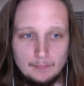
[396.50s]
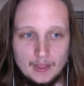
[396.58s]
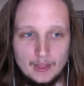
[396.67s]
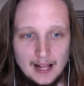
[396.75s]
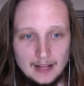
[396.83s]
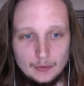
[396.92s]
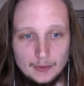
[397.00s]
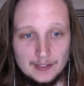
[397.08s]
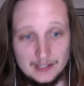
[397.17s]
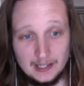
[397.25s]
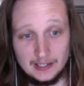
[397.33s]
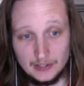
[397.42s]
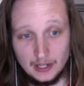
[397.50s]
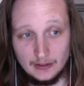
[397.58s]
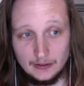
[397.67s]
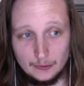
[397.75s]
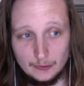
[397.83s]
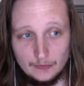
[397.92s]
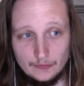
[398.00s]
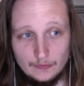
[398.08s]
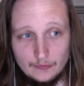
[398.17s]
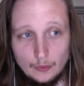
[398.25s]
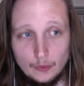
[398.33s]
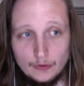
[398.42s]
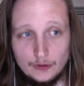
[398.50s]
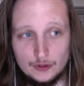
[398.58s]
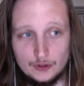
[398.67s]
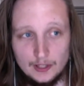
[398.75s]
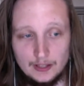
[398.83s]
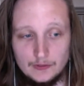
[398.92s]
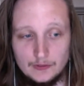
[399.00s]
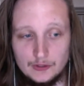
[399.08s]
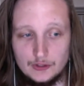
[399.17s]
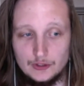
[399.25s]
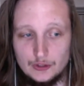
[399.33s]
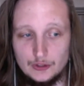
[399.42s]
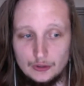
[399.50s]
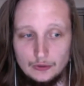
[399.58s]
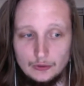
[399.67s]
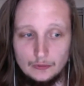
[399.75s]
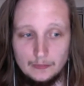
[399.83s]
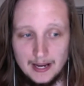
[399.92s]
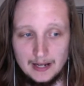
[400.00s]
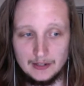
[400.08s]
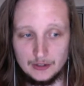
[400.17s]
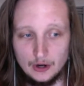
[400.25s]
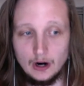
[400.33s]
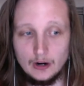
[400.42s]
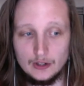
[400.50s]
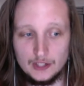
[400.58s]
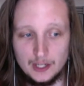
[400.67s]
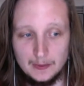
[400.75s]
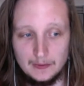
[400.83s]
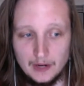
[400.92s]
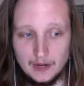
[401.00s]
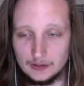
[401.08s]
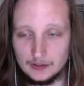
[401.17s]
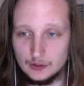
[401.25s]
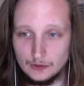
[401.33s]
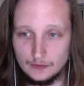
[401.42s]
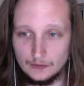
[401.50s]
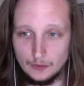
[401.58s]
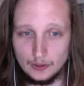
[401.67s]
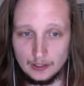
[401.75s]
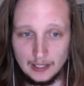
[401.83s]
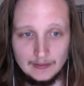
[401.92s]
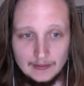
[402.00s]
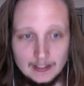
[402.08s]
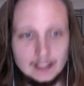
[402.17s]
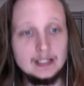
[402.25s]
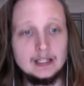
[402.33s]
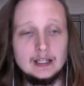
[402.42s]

And the reason I saw this was for the strength of its two main stars, Jamie Foxx and Joseph Gordon-Levitt.